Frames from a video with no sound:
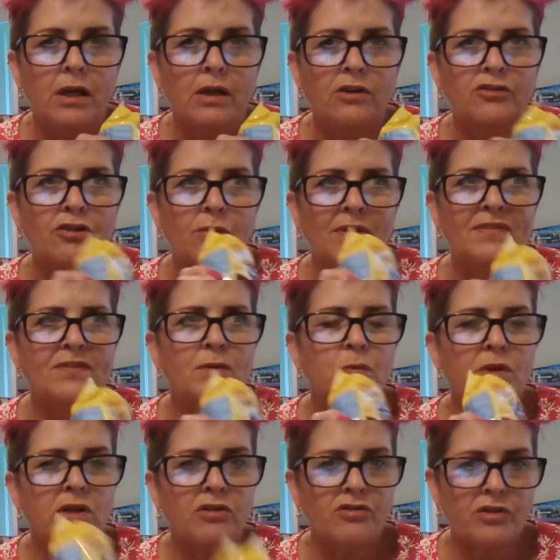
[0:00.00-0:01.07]
So if there
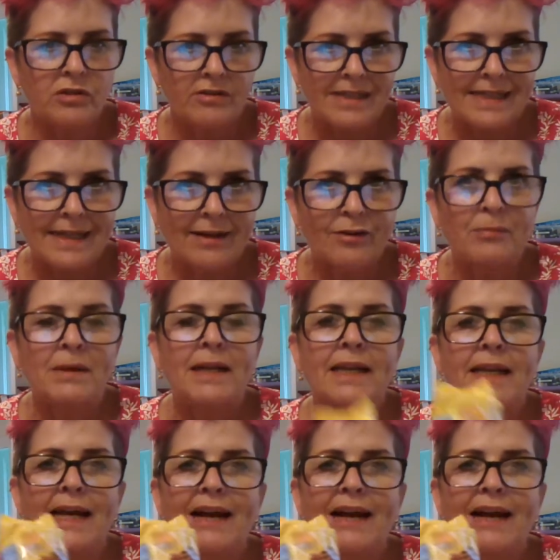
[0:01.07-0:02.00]
were salted caramel,